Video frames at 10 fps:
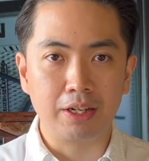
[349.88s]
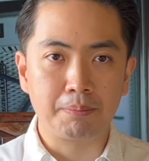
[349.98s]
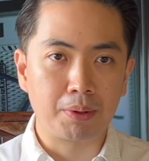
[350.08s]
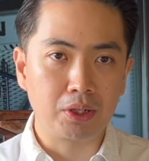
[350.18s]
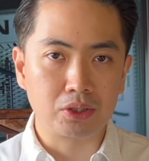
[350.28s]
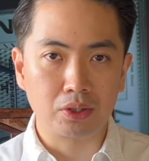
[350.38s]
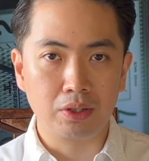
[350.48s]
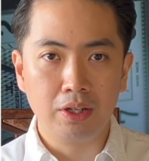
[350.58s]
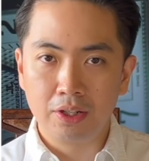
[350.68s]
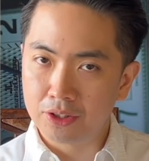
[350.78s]
in person,
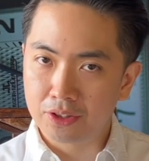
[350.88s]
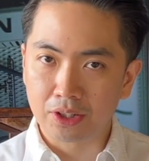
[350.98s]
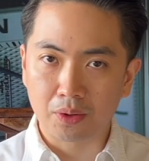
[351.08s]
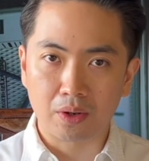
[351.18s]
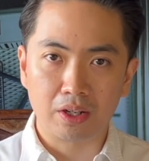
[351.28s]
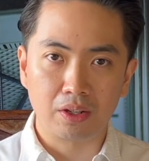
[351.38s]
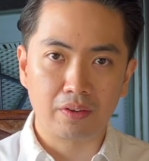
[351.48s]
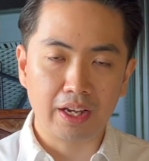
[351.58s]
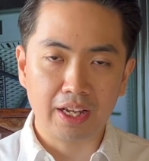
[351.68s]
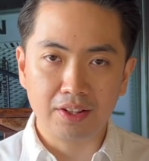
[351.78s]
the coral
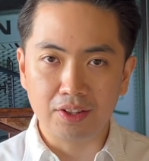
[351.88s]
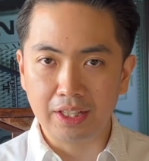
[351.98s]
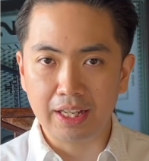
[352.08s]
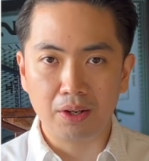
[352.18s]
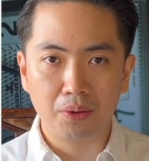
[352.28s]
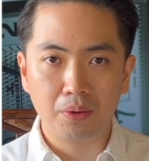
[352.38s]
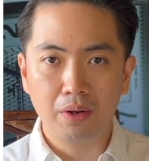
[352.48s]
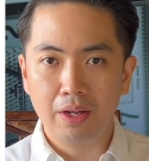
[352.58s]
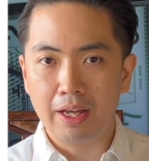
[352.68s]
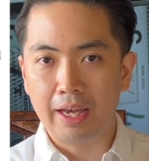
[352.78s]
red, the yellow,
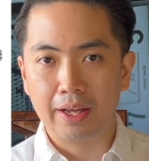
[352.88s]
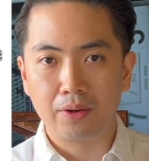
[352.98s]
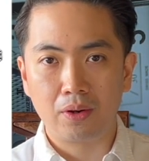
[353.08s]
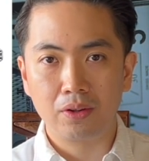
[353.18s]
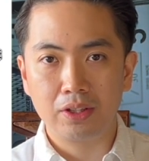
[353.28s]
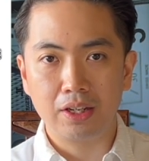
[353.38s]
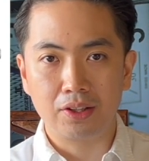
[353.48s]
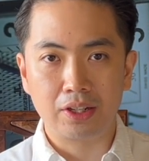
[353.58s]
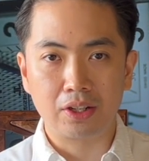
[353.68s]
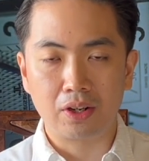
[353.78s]
and all the
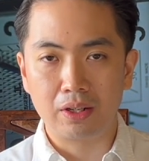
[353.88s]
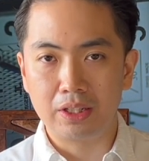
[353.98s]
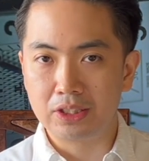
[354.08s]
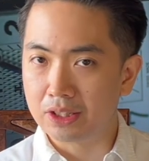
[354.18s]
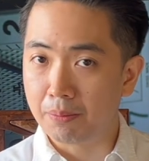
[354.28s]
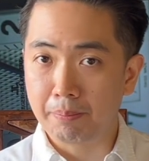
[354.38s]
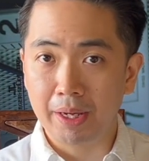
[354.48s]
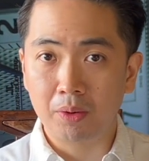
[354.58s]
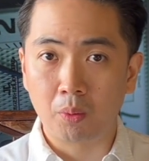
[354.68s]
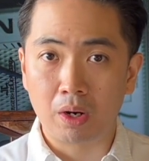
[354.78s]
other colors, the
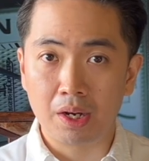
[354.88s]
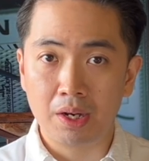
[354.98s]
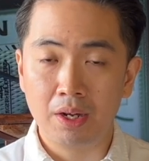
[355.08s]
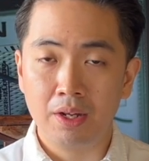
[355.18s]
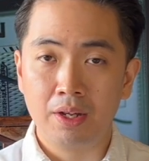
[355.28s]
pink one,